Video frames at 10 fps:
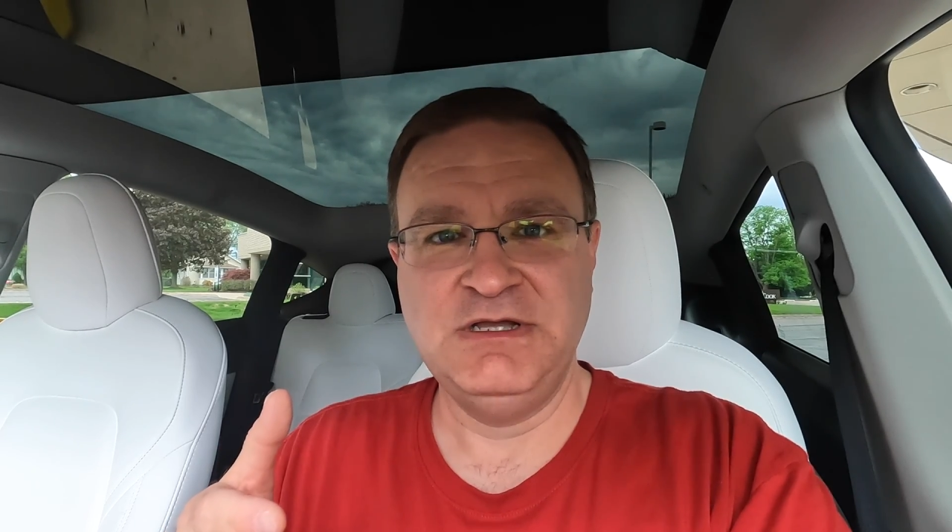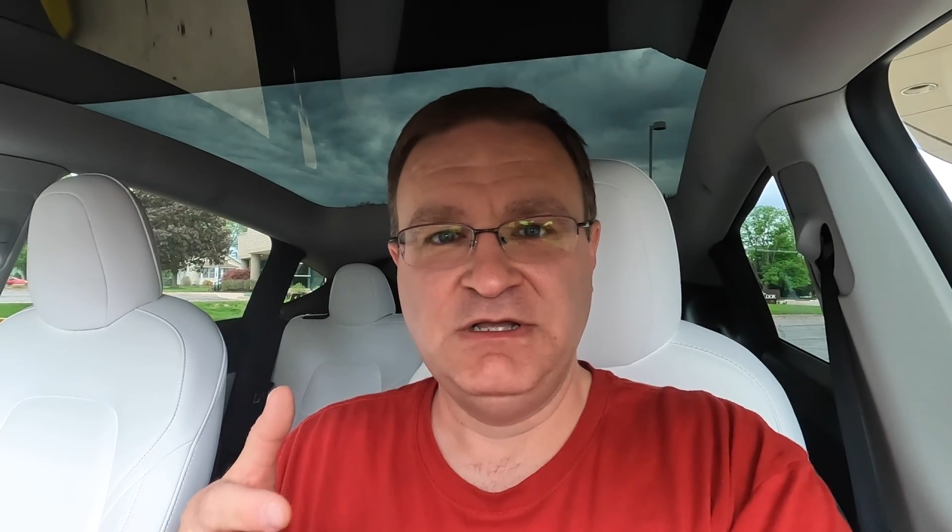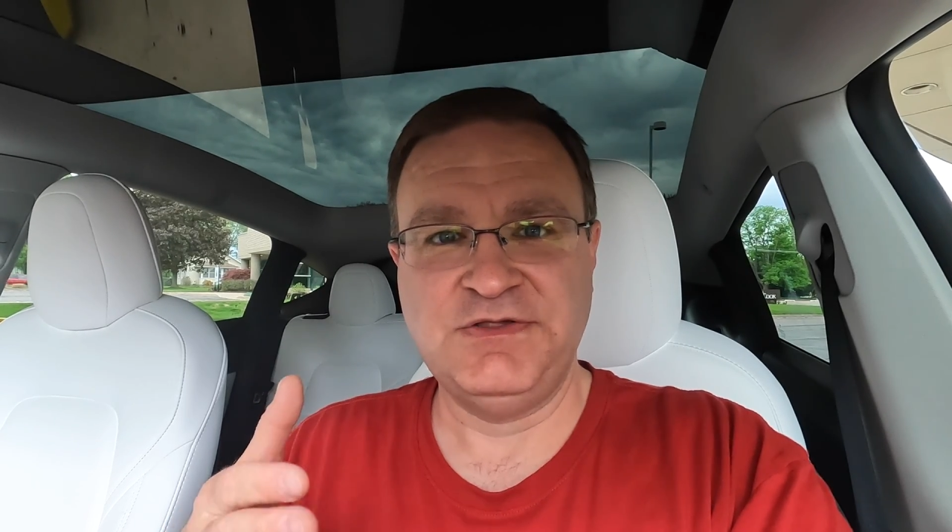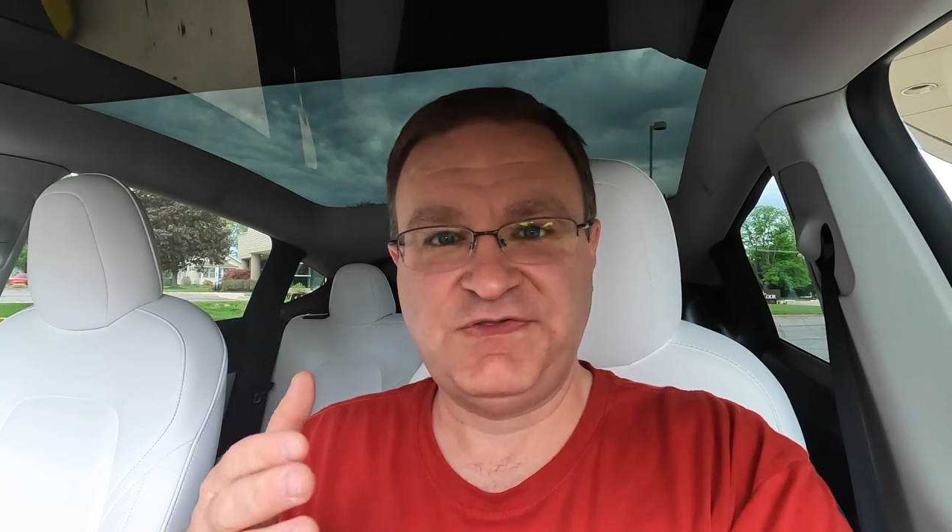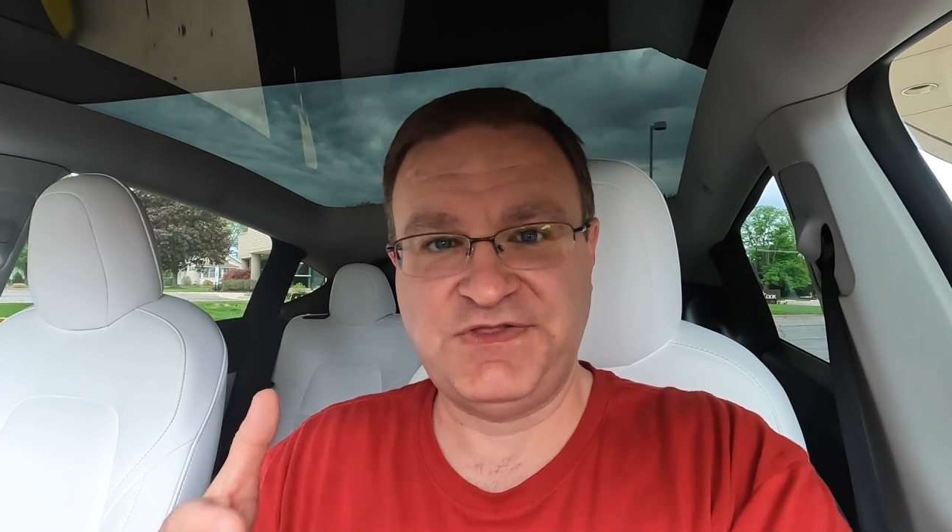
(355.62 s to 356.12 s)

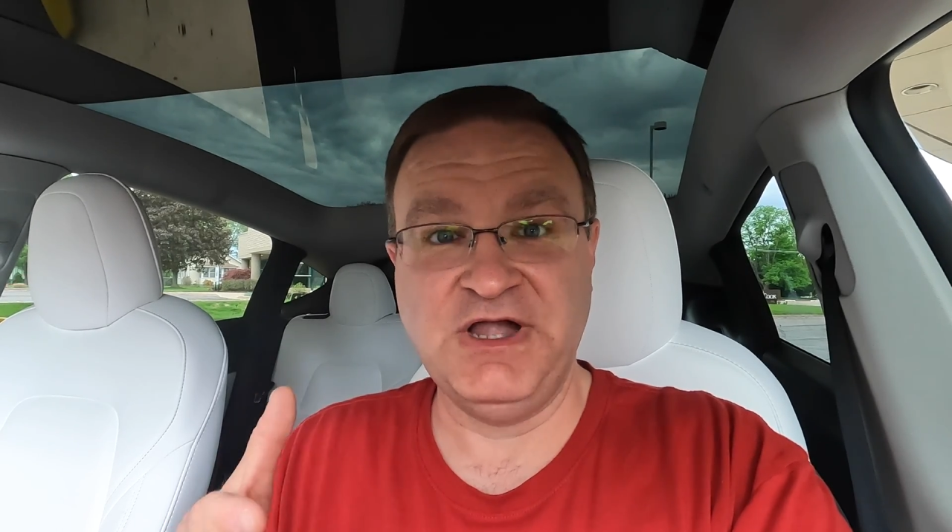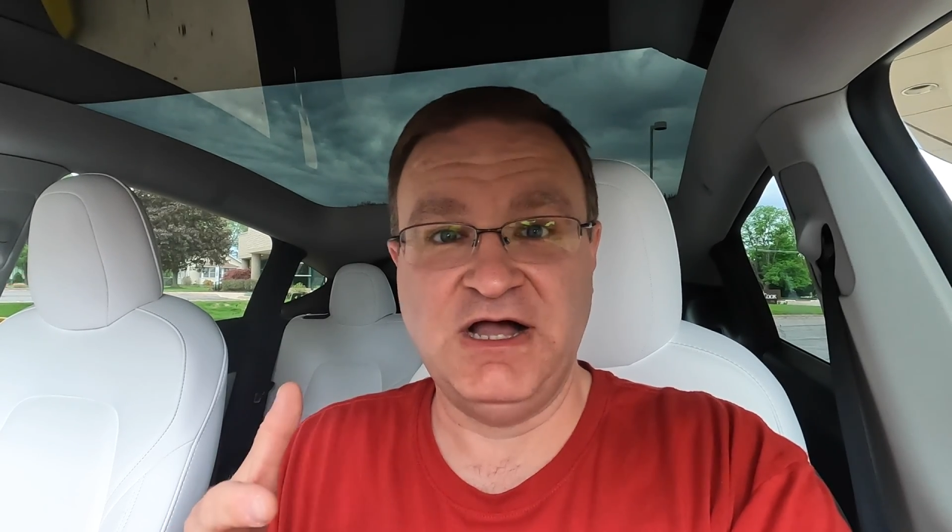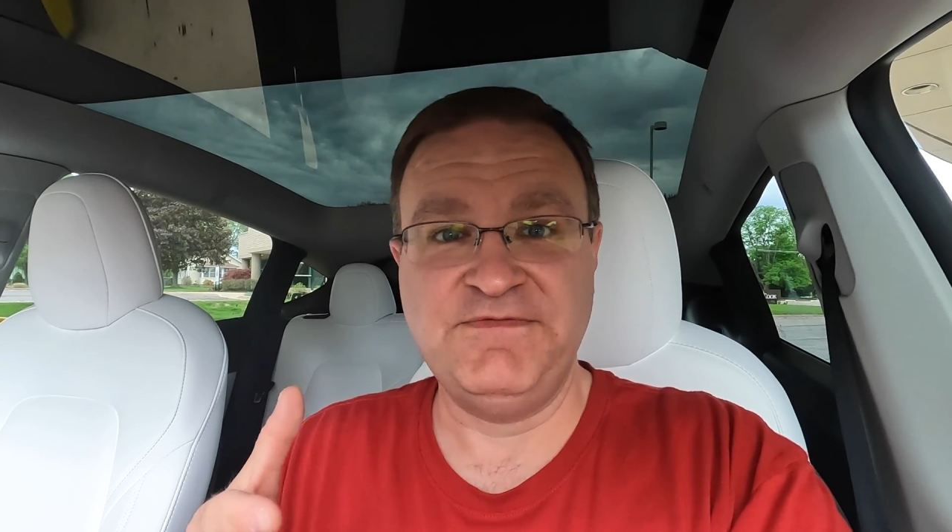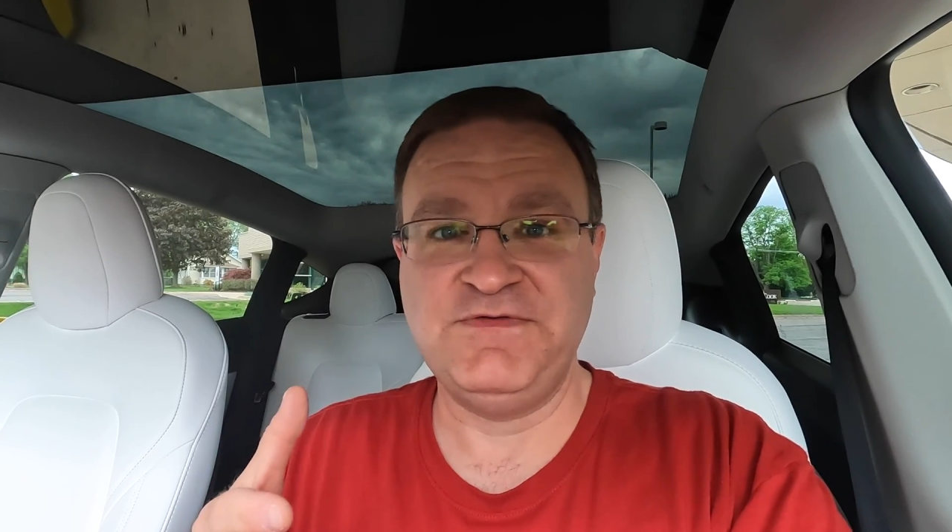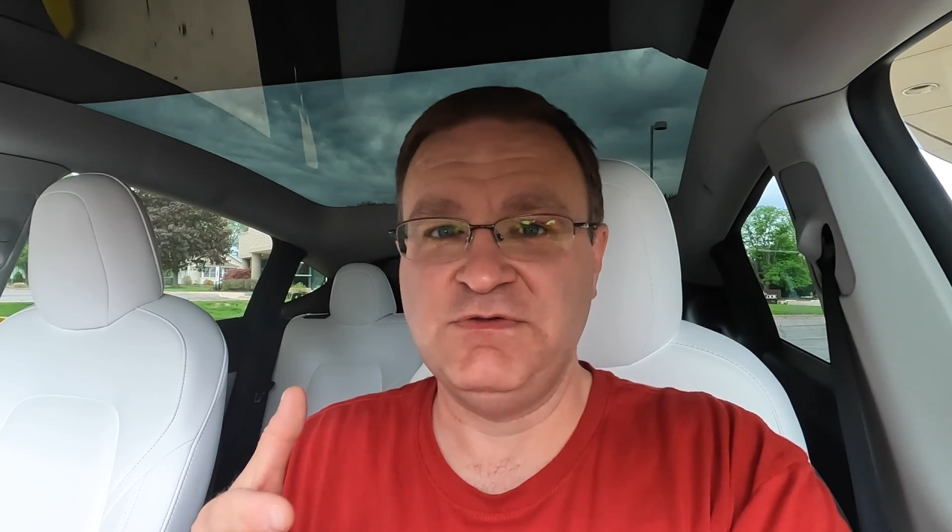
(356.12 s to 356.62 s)

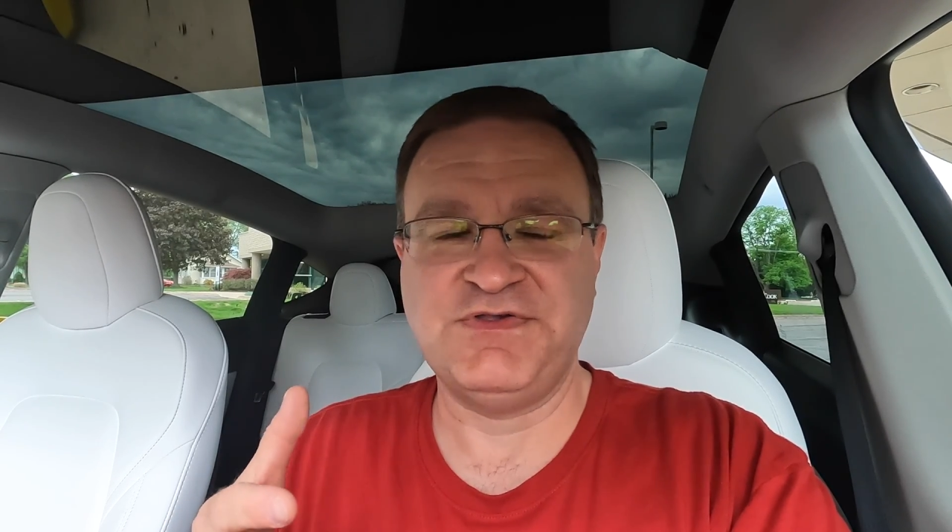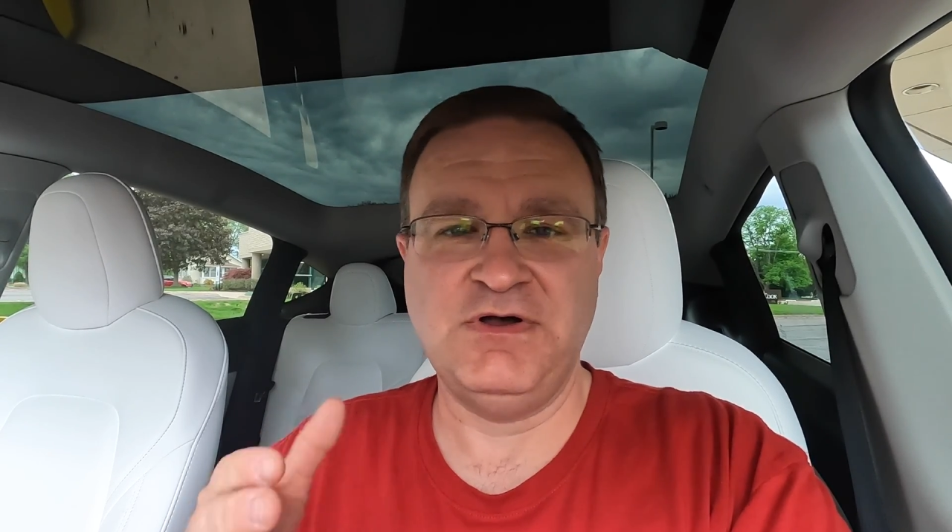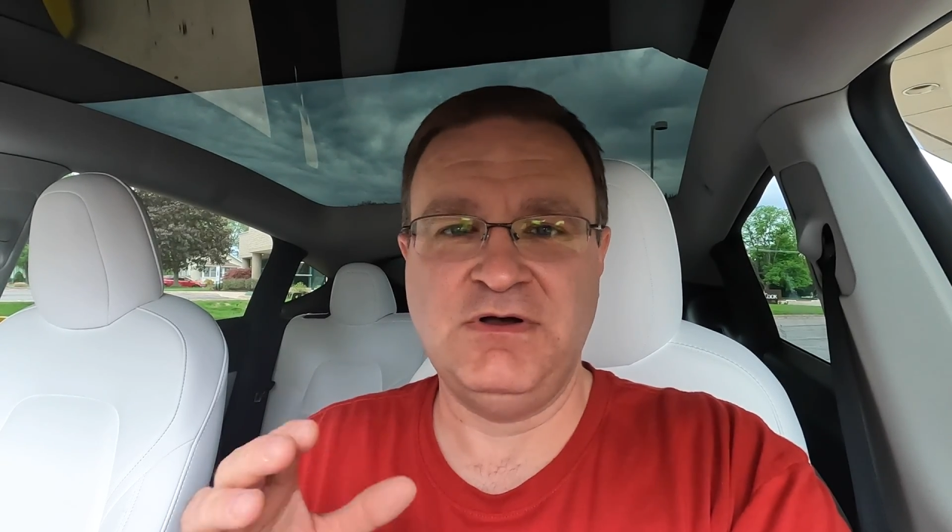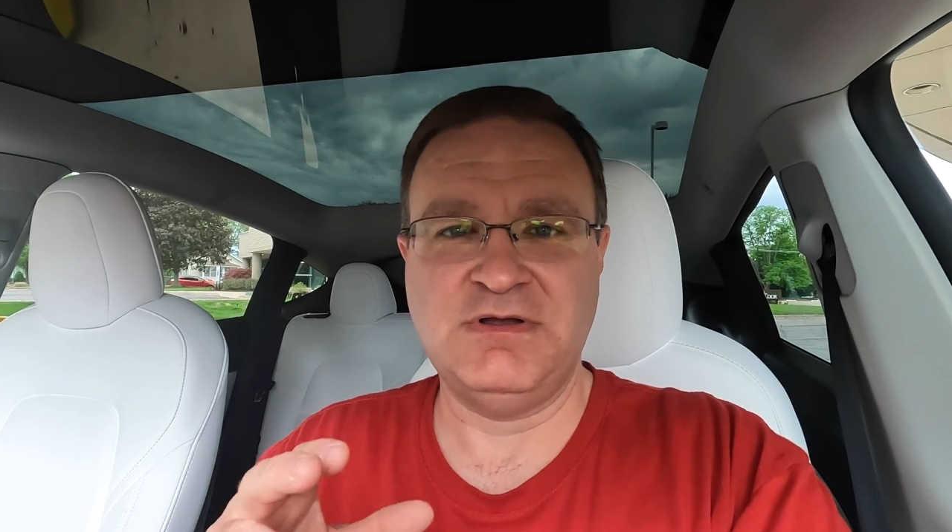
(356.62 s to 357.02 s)
stuff. You saw